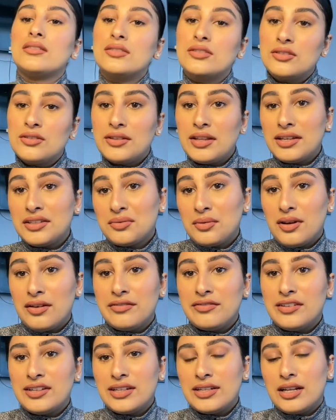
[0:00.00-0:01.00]
So that's what I've
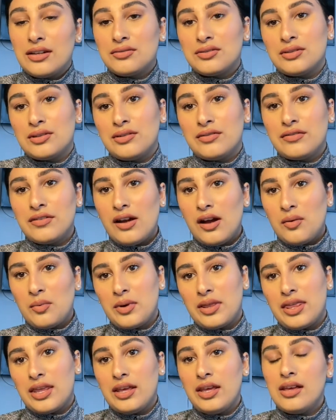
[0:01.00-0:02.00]
figured out so far
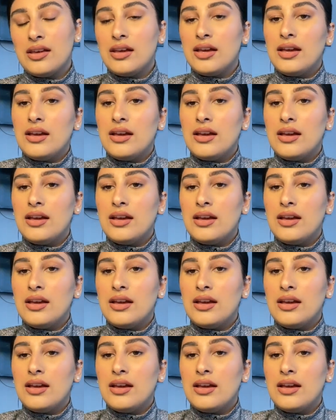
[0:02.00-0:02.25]
with it.